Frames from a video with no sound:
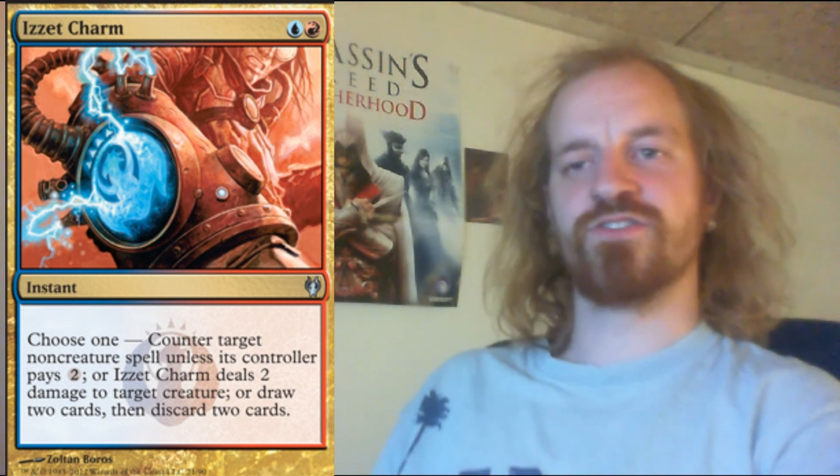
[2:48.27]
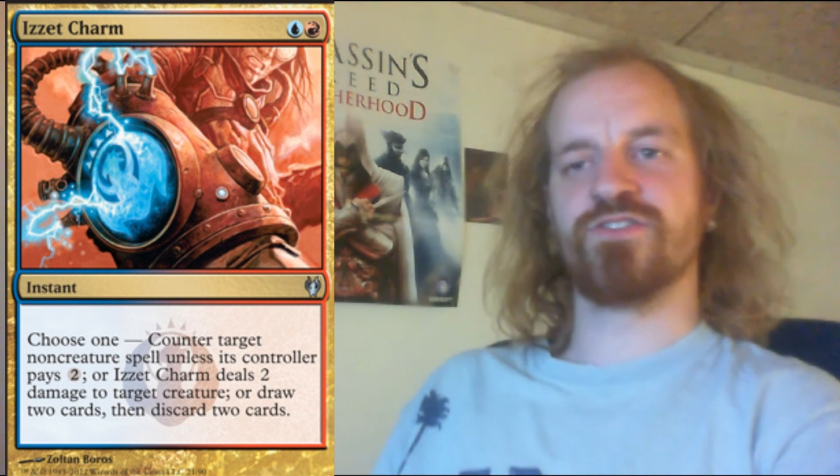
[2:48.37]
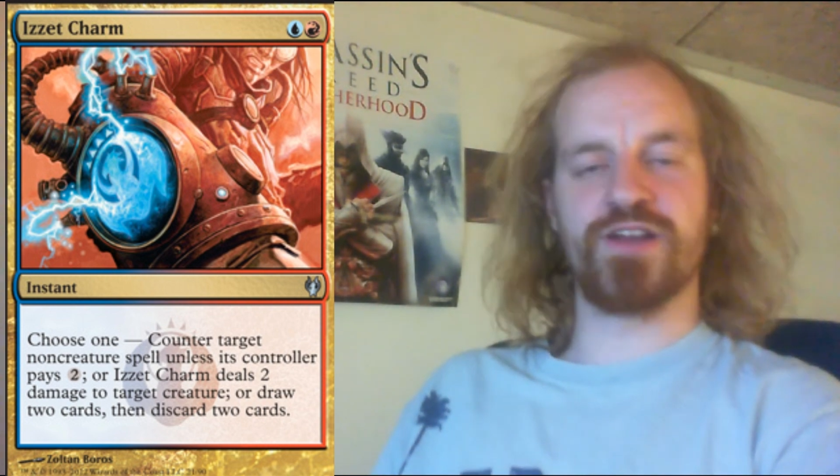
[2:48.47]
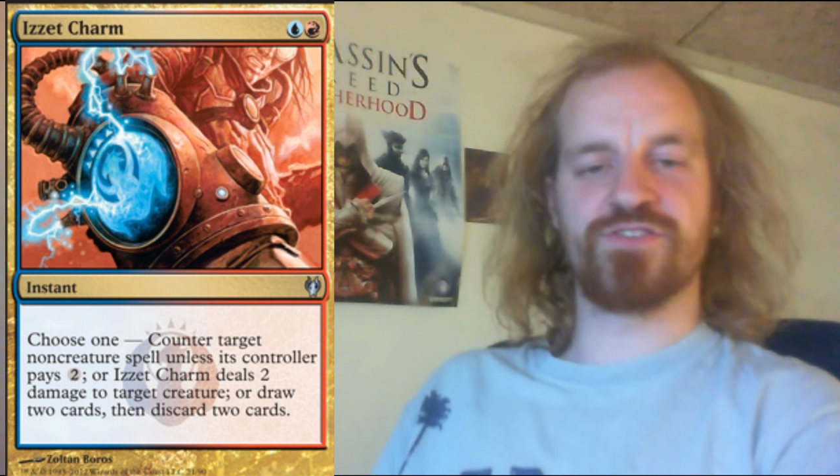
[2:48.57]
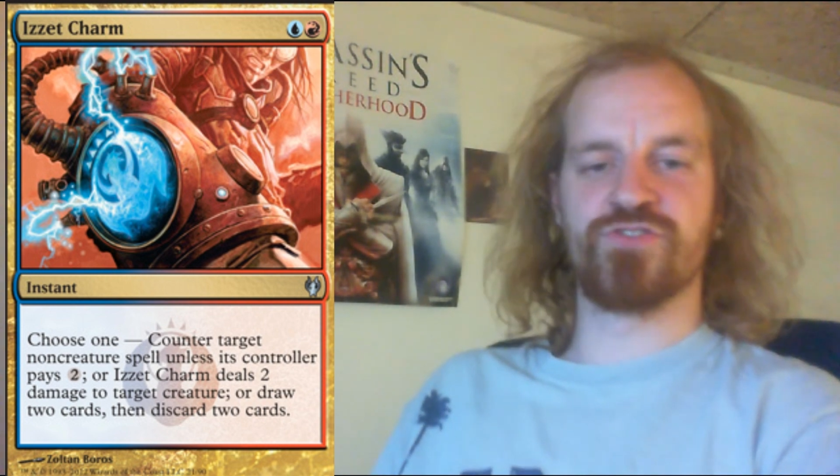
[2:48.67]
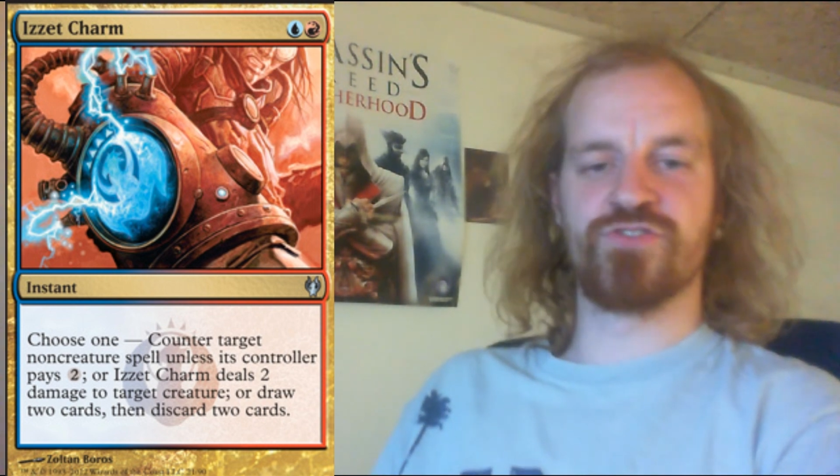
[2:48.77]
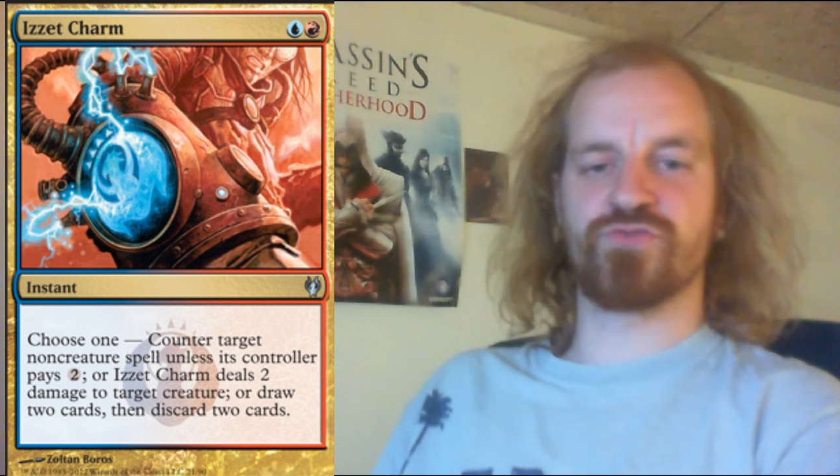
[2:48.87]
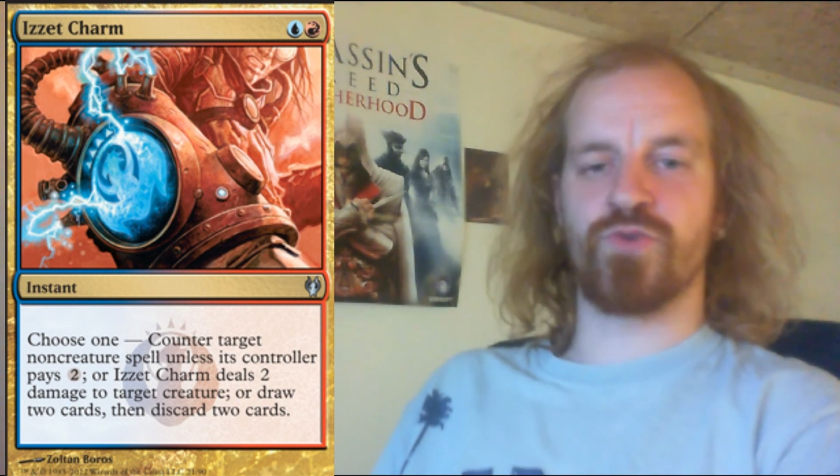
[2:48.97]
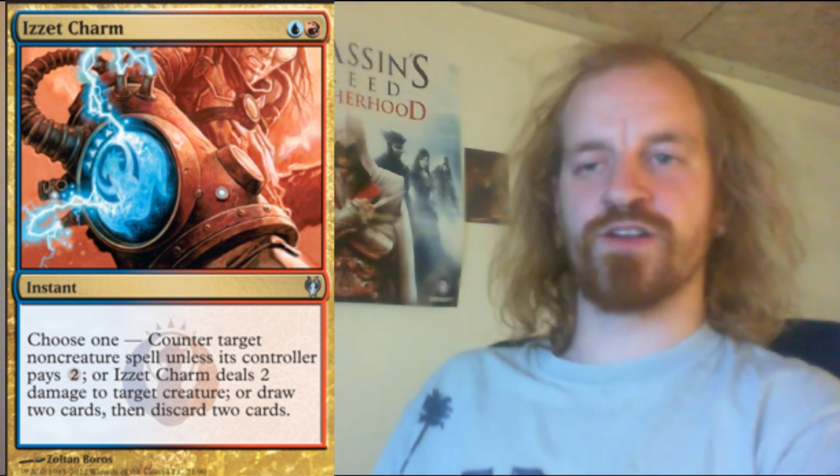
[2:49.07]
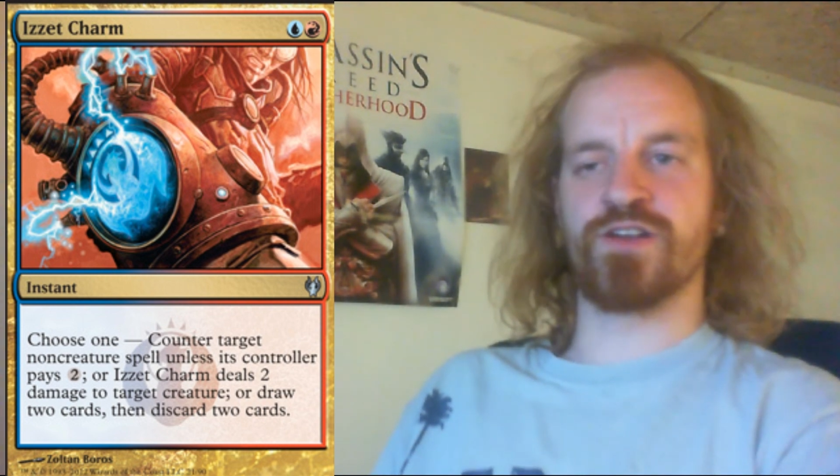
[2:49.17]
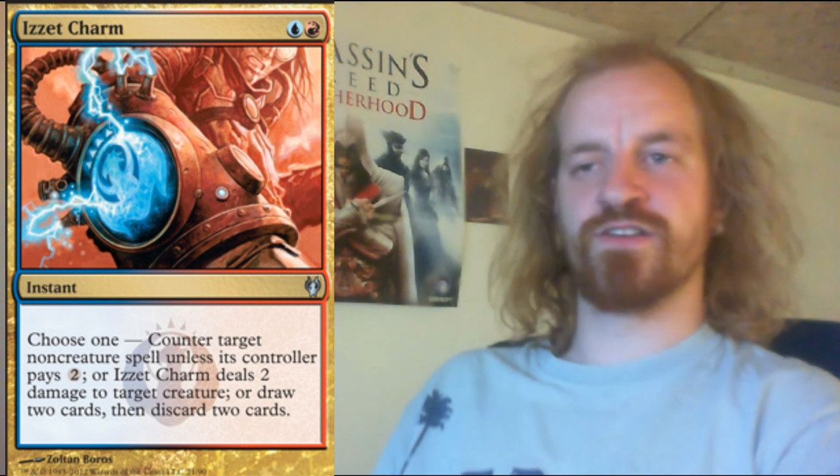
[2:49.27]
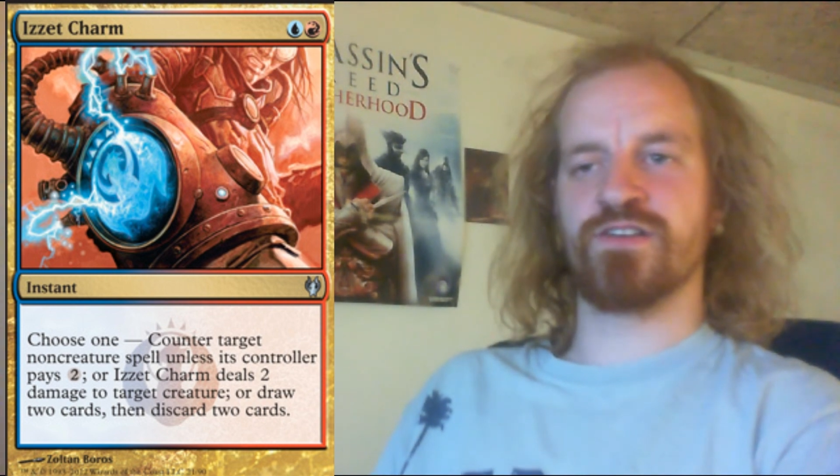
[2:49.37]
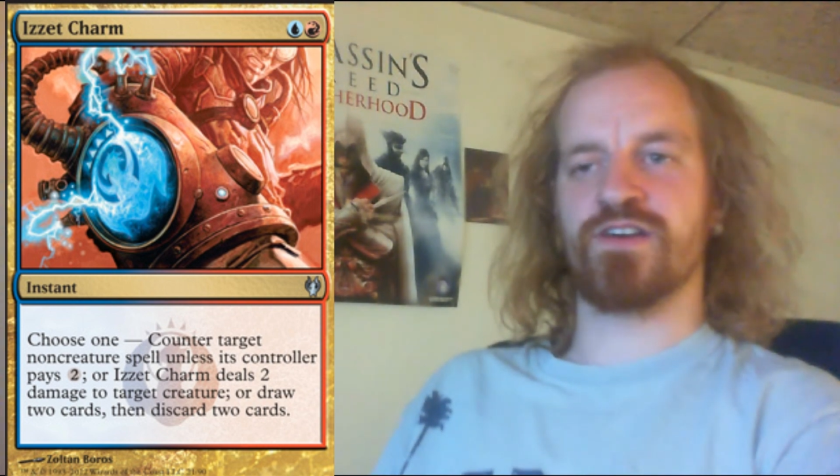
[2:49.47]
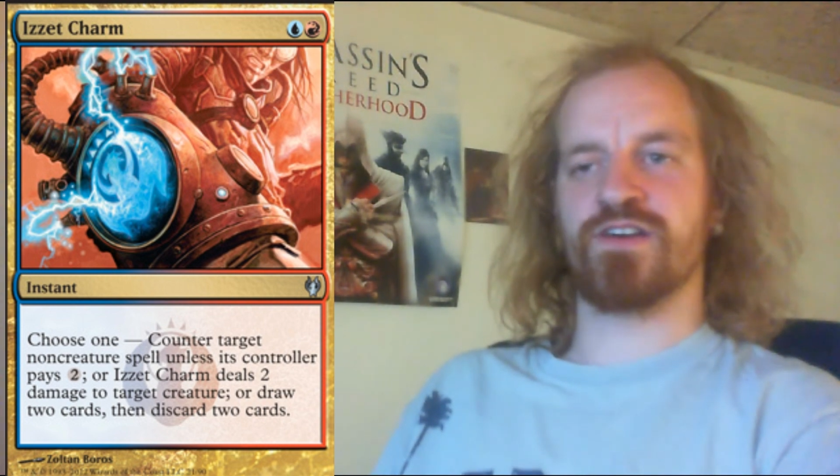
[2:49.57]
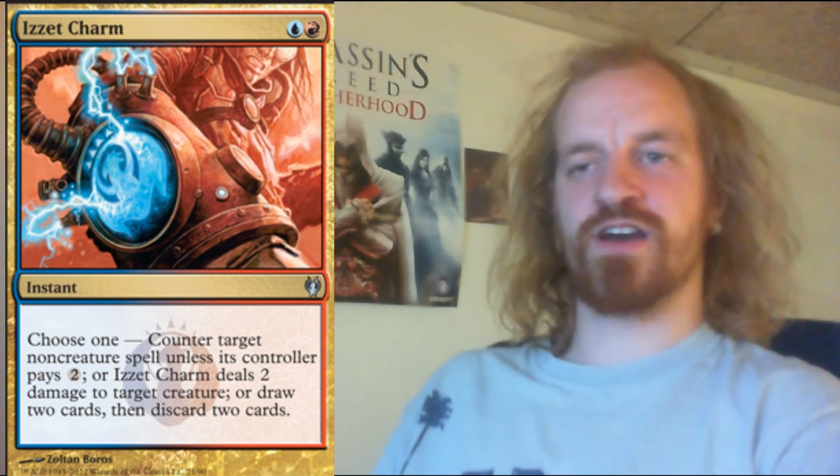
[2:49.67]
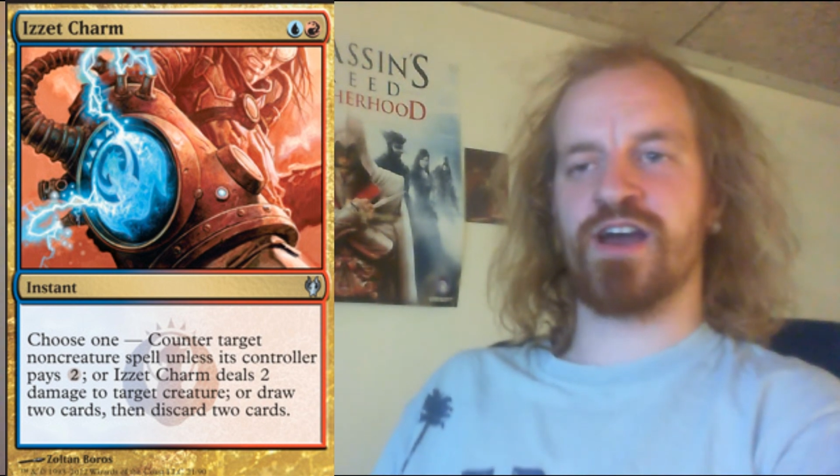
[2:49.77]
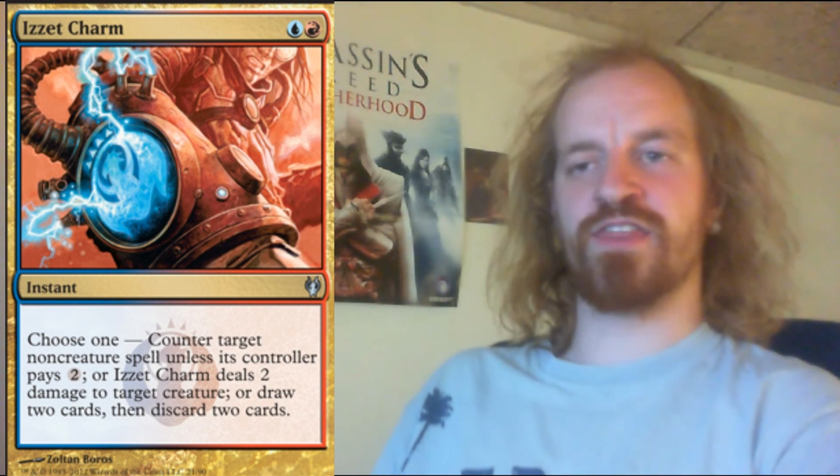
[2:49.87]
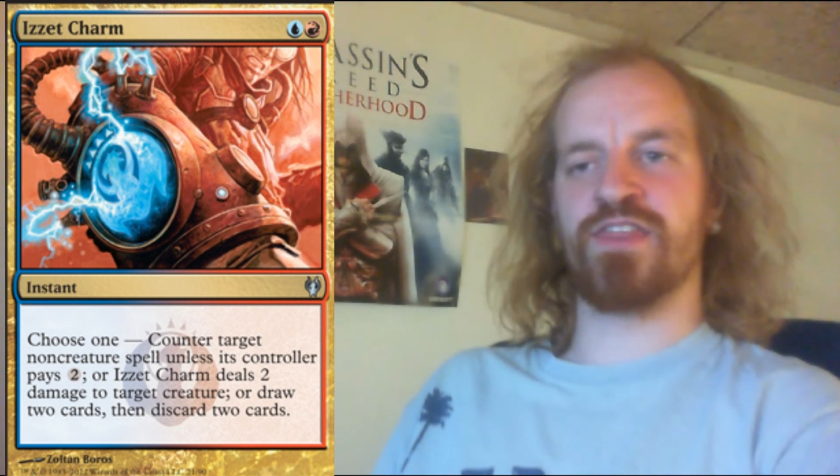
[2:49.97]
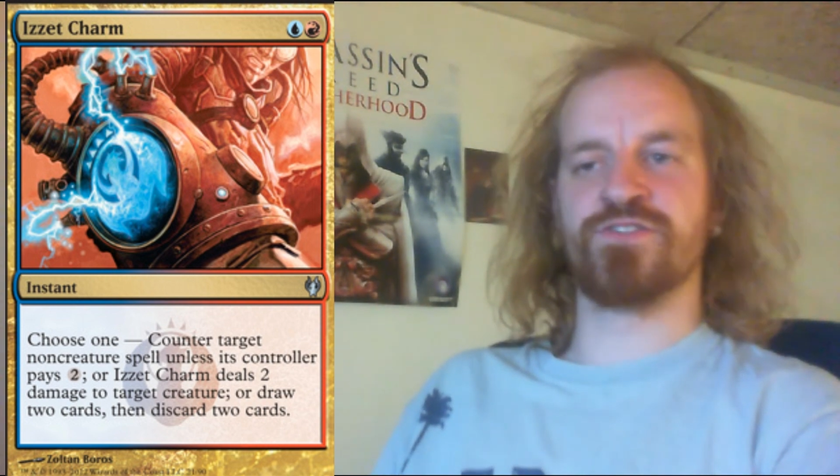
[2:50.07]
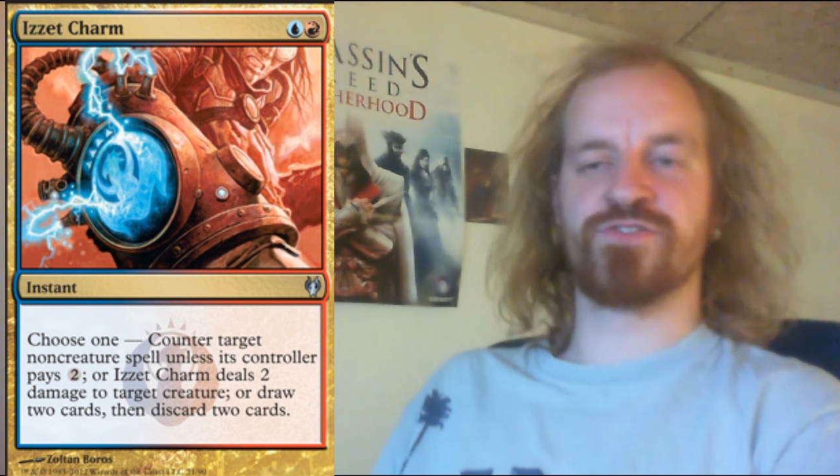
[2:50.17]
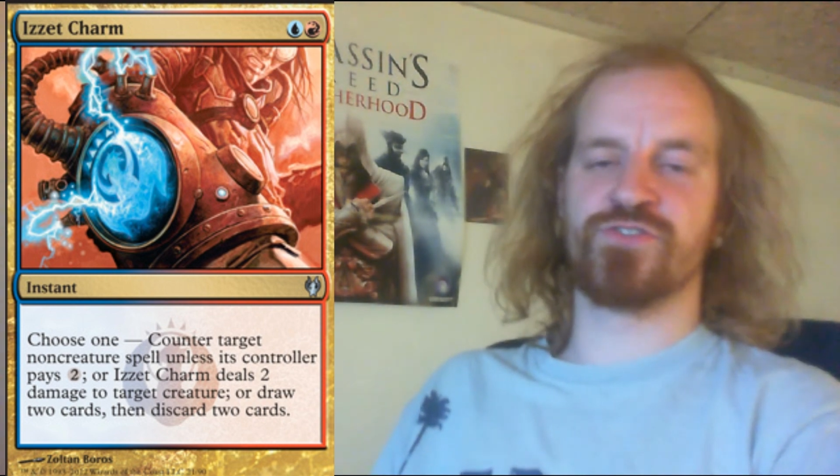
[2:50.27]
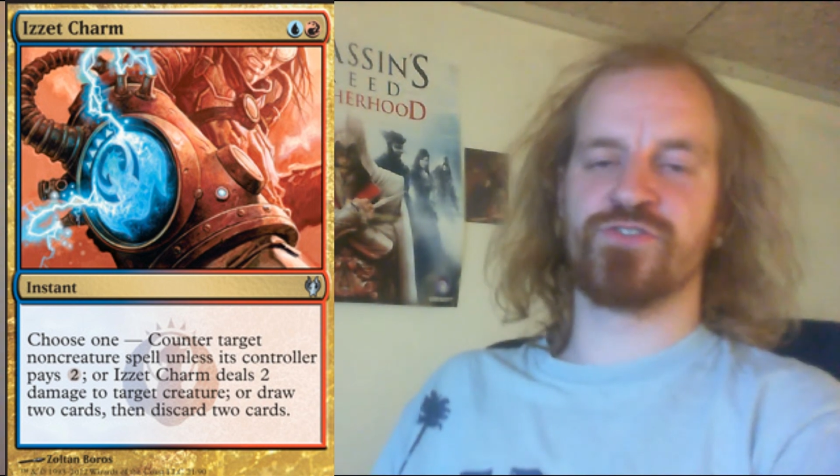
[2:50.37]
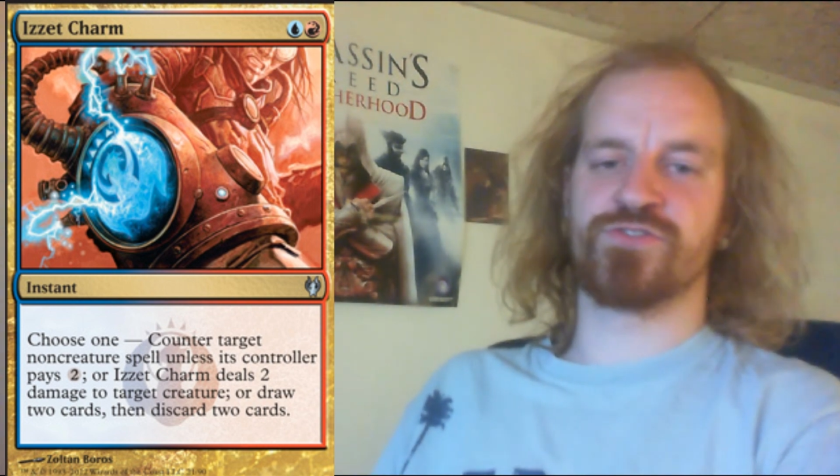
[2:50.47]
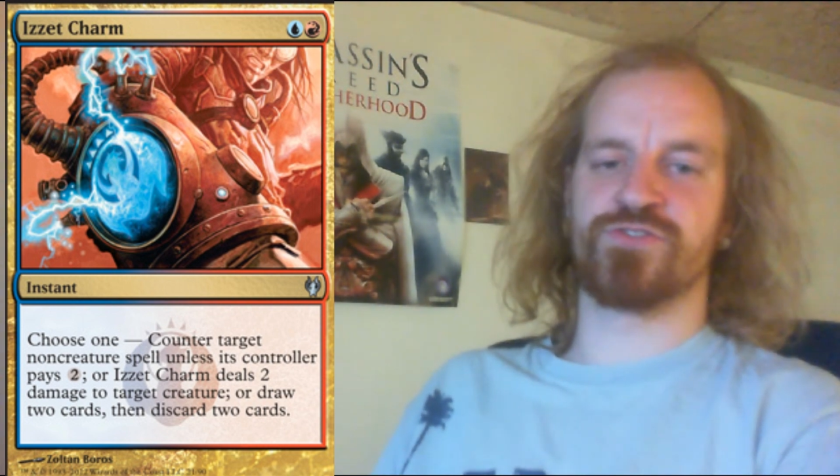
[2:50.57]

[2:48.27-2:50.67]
You may choose one. Either you choose